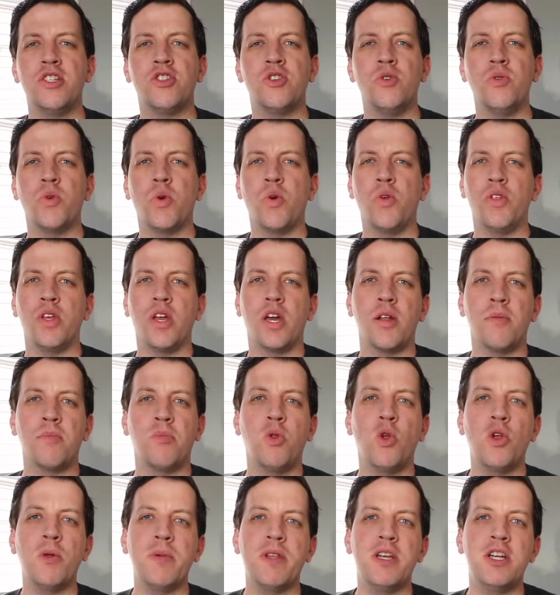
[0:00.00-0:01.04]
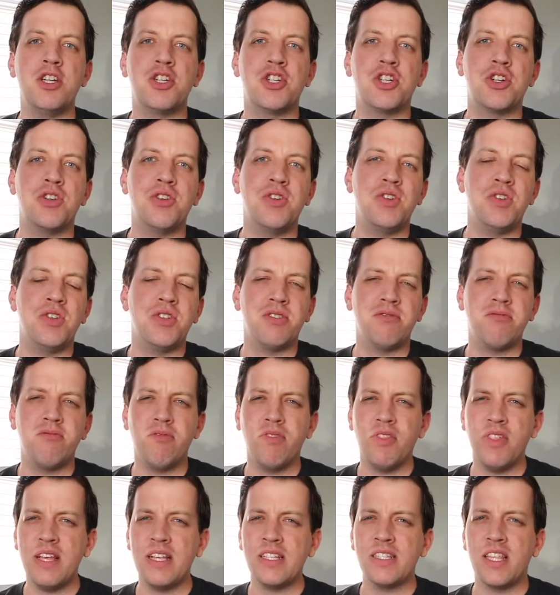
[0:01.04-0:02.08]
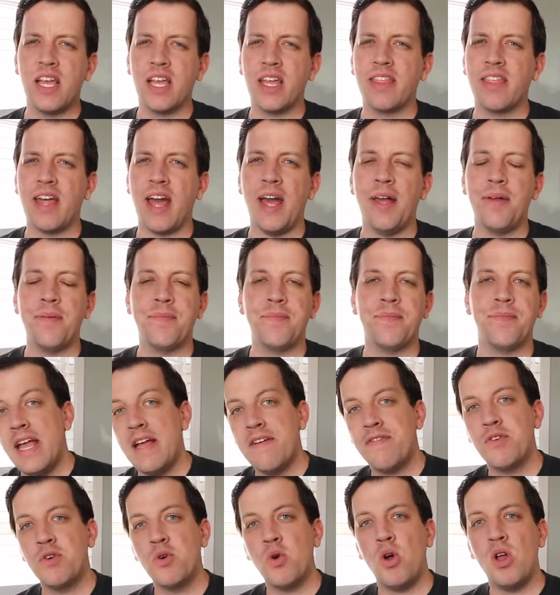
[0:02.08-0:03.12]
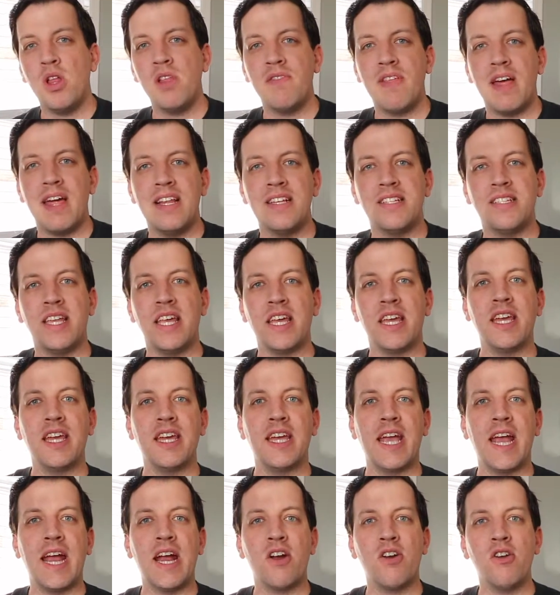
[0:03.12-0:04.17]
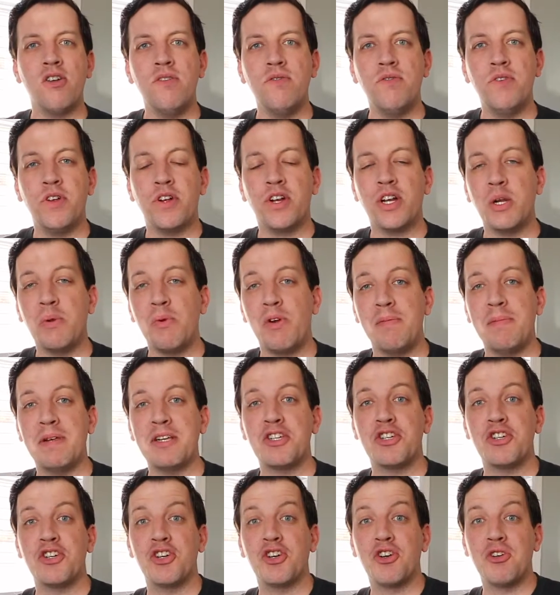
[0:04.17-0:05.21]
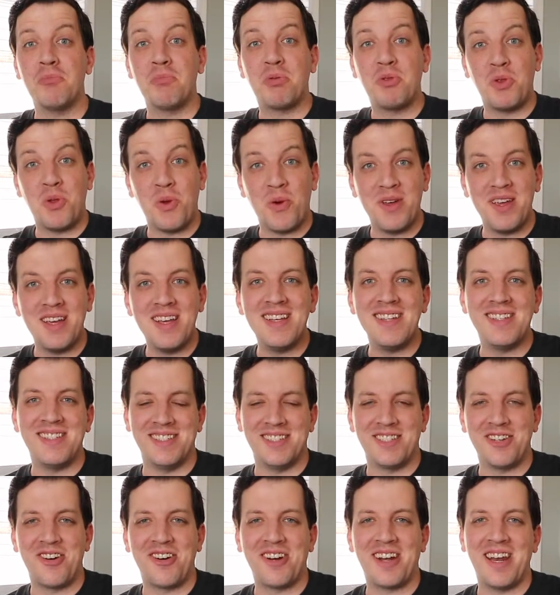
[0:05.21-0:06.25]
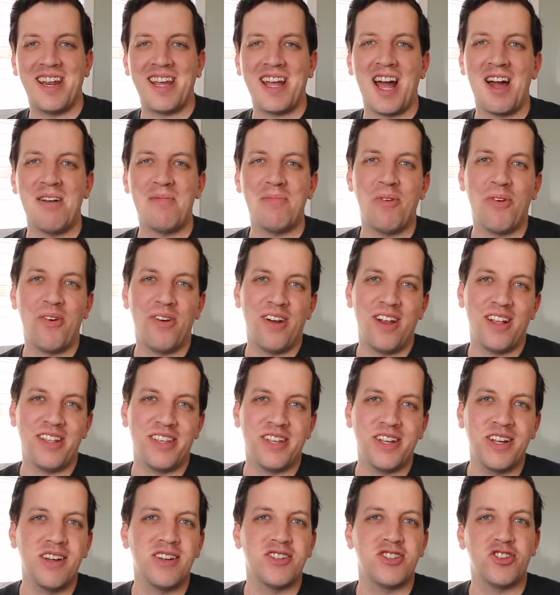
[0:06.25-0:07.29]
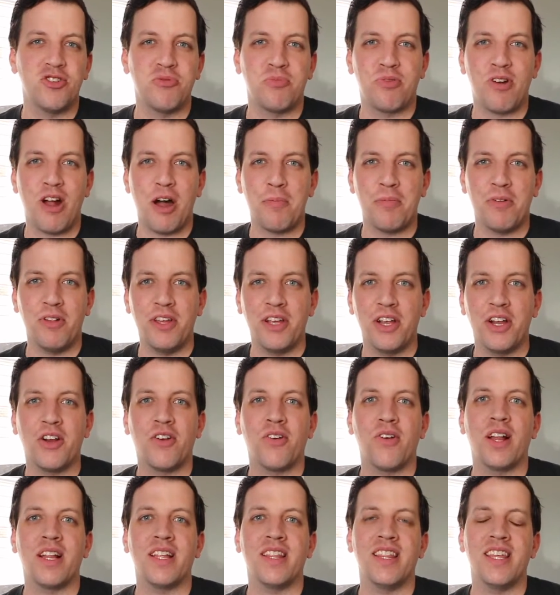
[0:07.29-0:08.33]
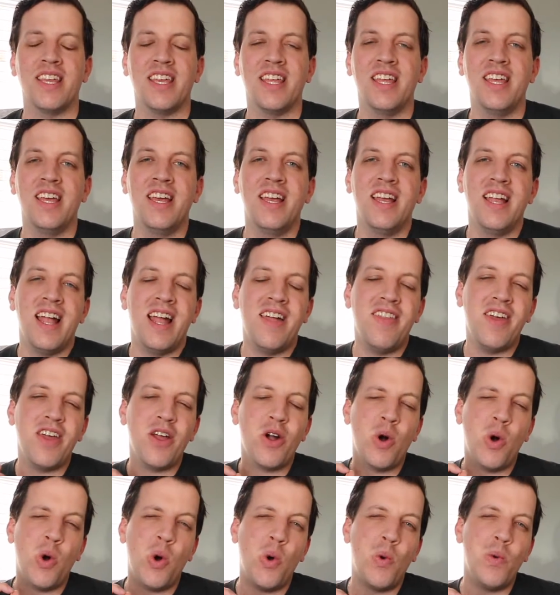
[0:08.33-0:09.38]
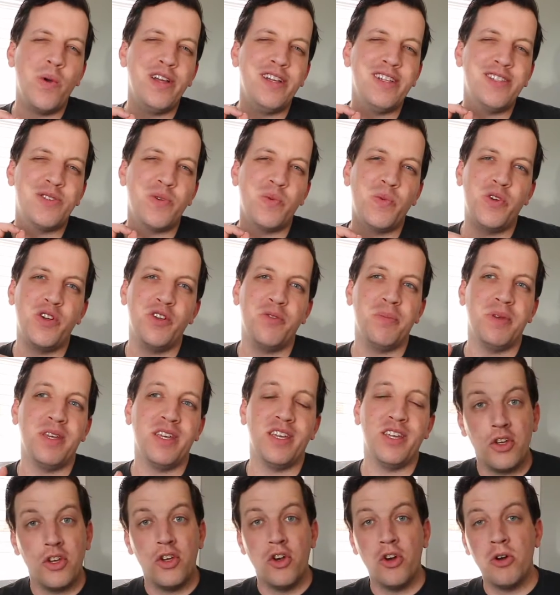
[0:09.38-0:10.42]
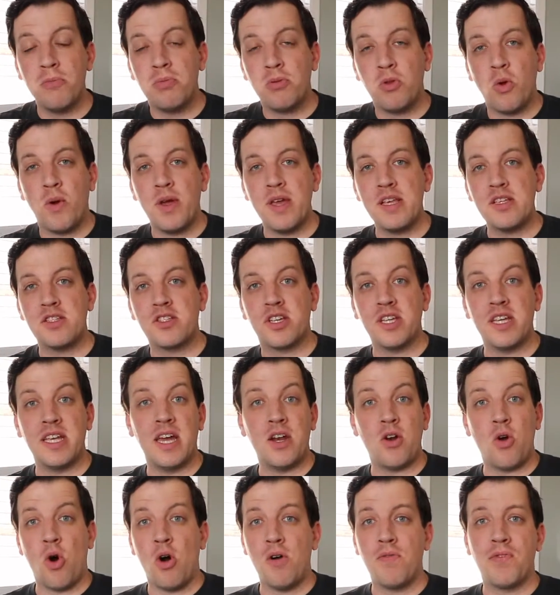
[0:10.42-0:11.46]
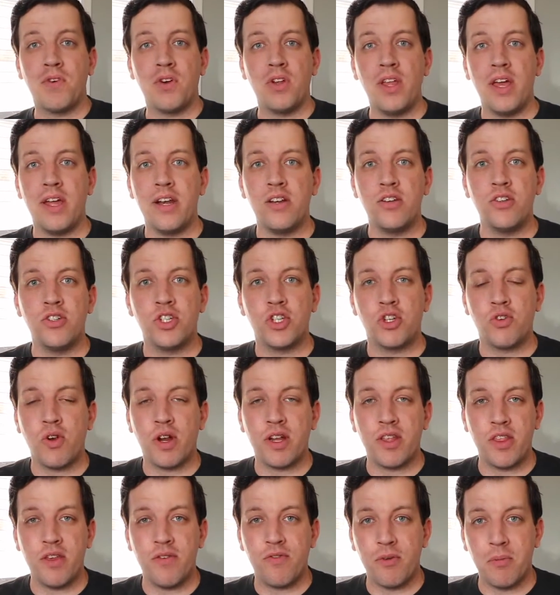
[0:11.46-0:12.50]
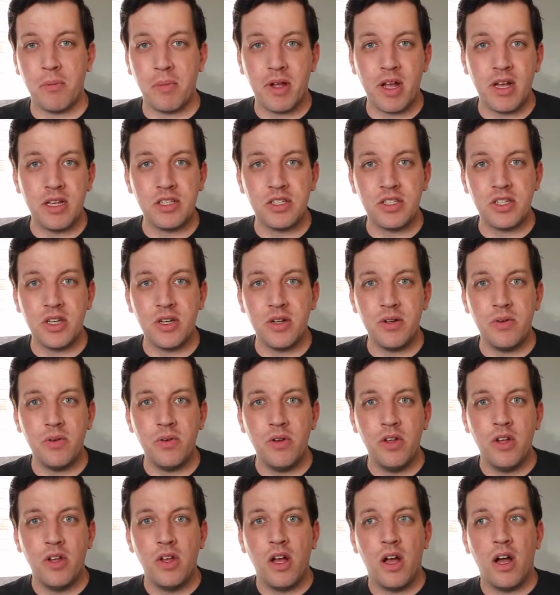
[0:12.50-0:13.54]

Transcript: doing all the unemployment insurance, things like that. After all of that is taken care of, you're gonna wanna make sure your employees are getting onboarded onto Gusto properly and correctly. And they always will be. Your employees can get offer letters directly from Gusto.